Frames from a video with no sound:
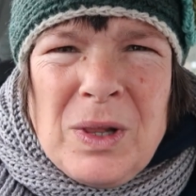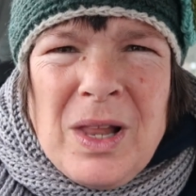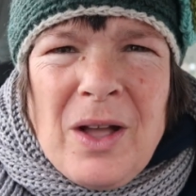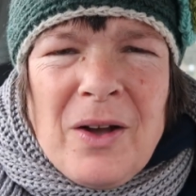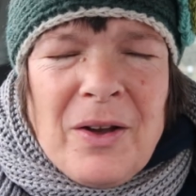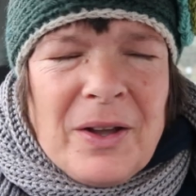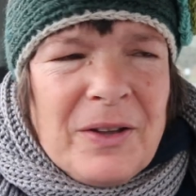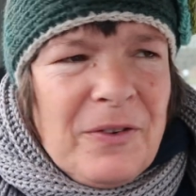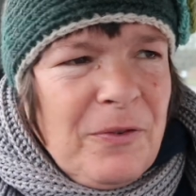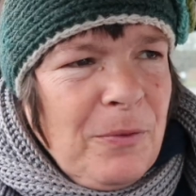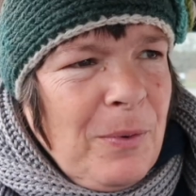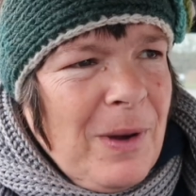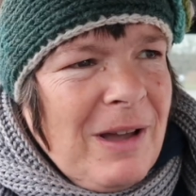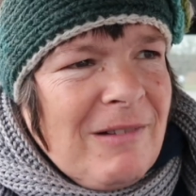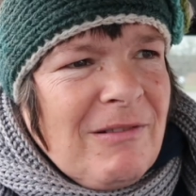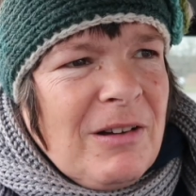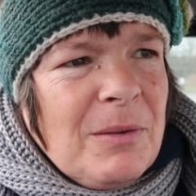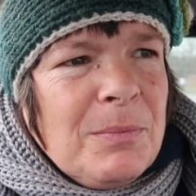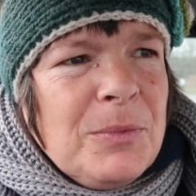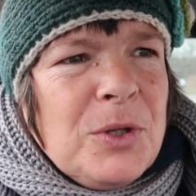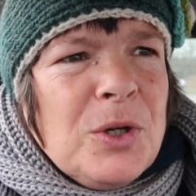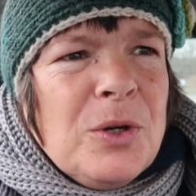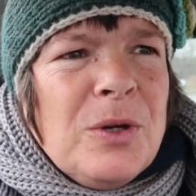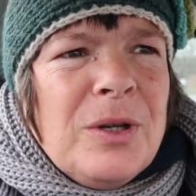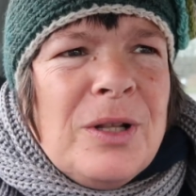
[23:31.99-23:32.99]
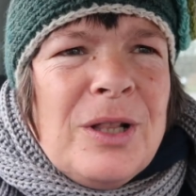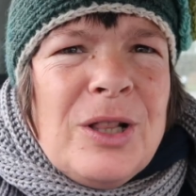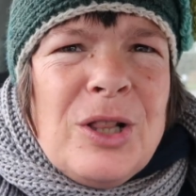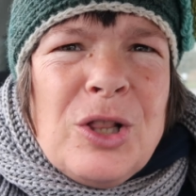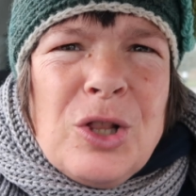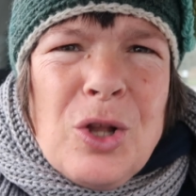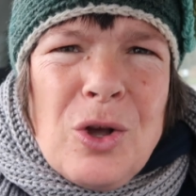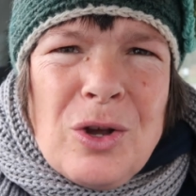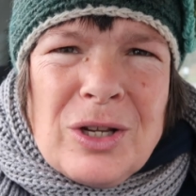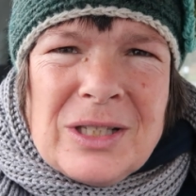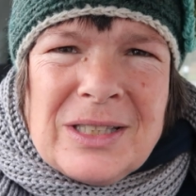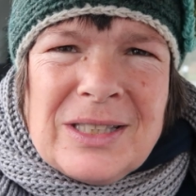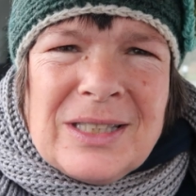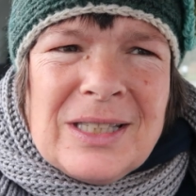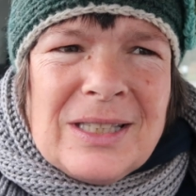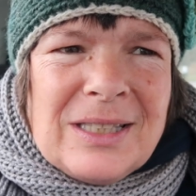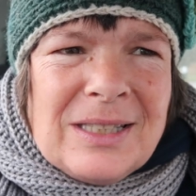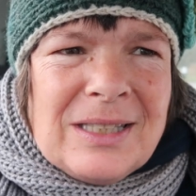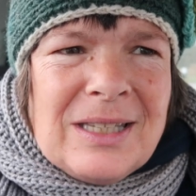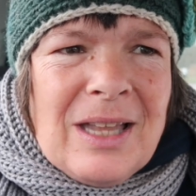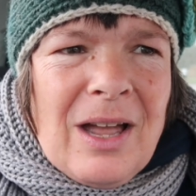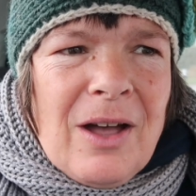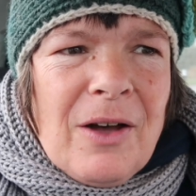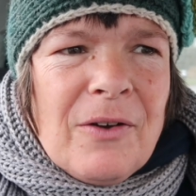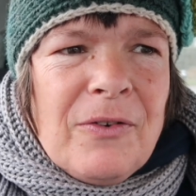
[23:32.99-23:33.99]
life where I'm doing lots of
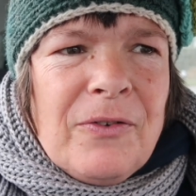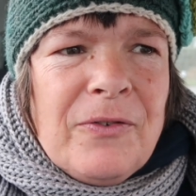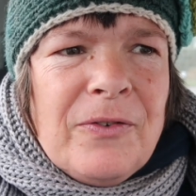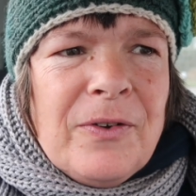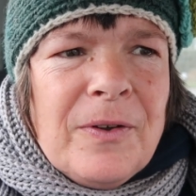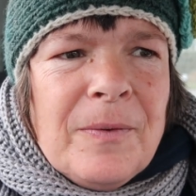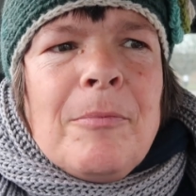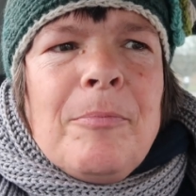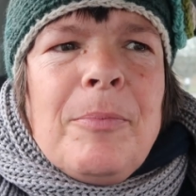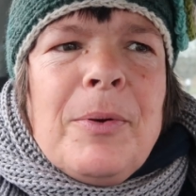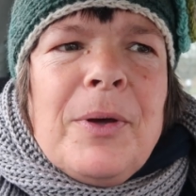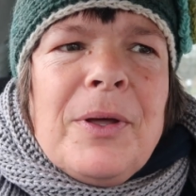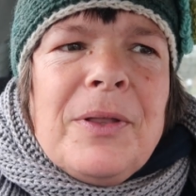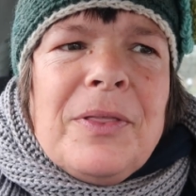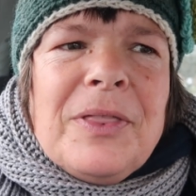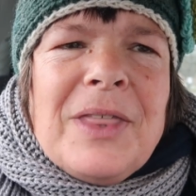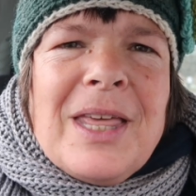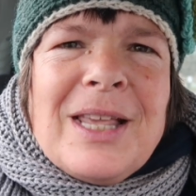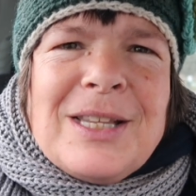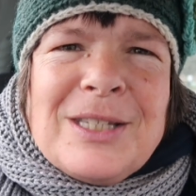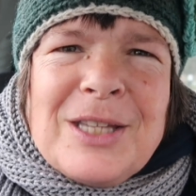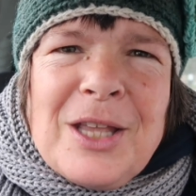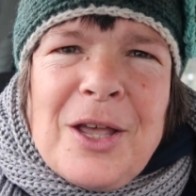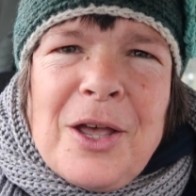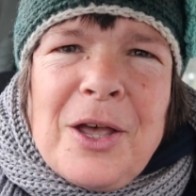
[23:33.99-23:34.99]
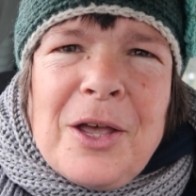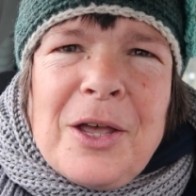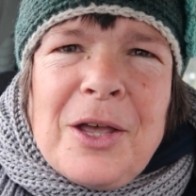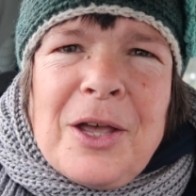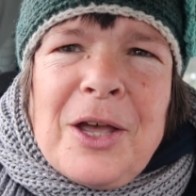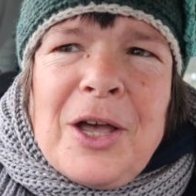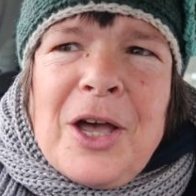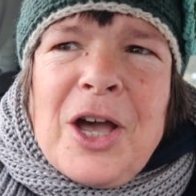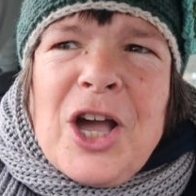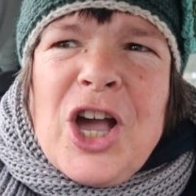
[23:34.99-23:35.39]
stuff, but there's a